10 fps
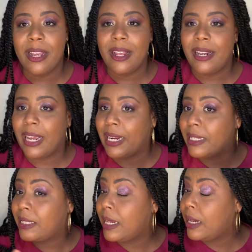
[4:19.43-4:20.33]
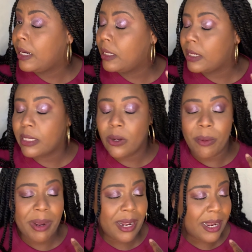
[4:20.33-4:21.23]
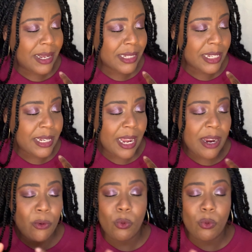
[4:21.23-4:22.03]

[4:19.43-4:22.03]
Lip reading: Like I said, it's on my eyes today,